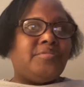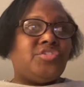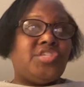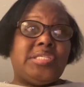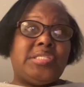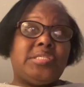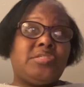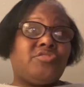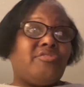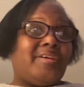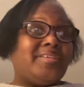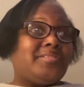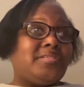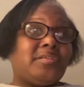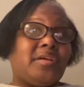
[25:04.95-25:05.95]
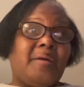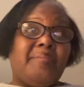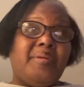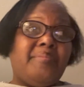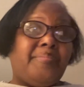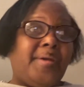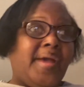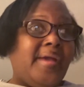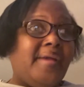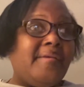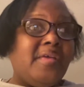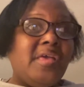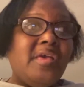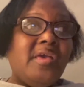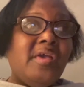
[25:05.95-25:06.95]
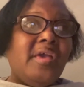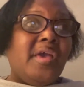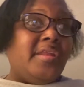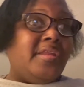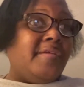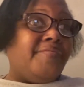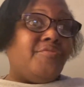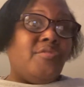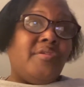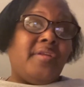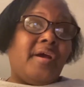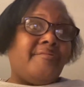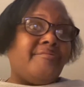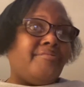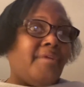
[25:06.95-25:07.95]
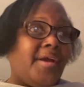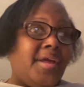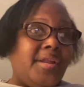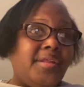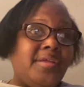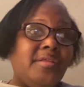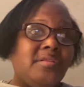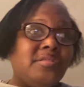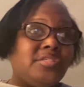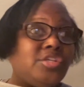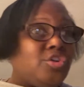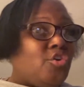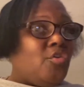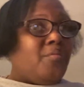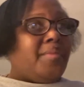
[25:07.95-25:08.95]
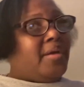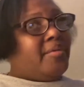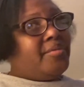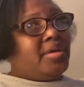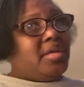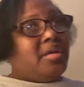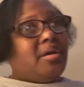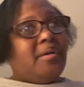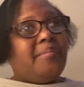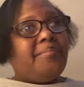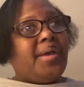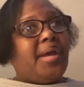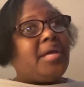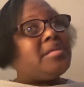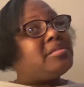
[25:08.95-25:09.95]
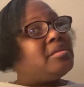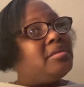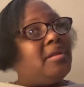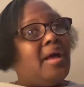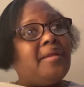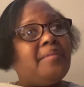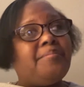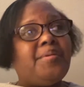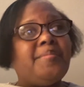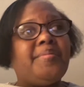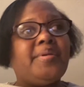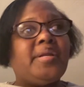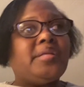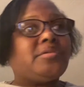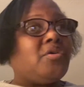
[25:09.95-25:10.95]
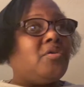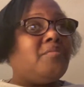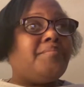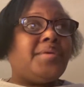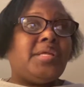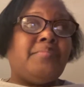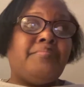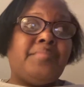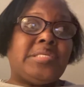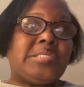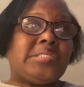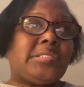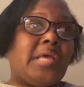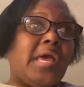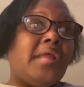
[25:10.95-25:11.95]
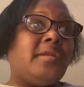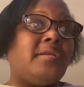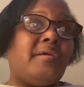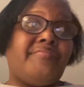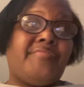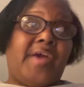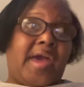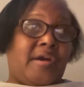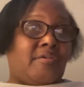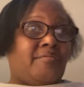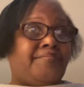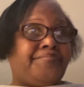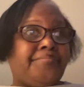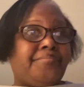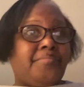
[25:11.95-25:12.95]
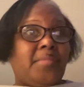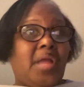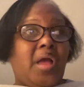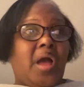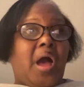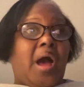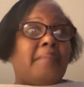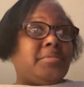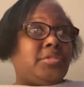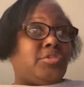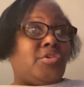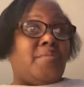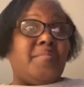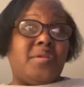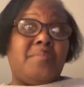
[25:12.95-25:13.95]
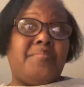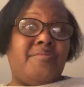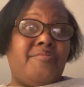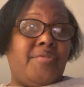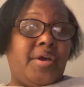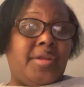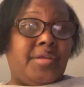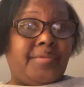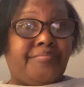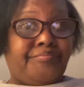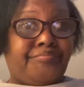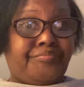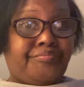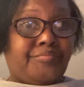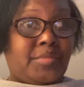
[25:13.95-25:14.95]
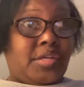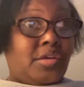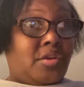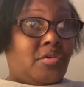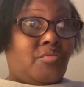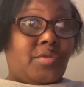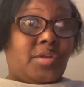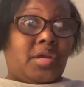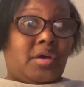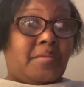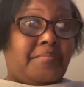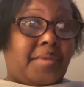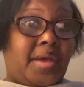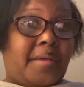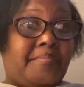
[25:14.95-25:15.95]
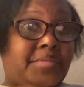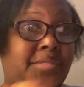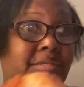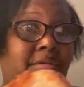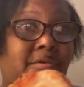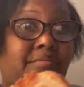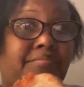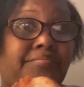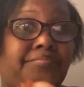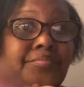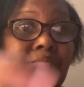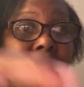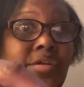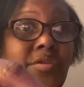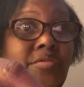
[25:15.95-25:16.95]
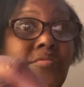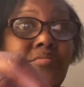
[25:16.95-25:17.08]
Jesus Christ is coming back. And if you're not ready to go back when he come back, it's a lot of people that's going to be missed and left out. I'm determined to be ready, you know, when he come back. So, you know.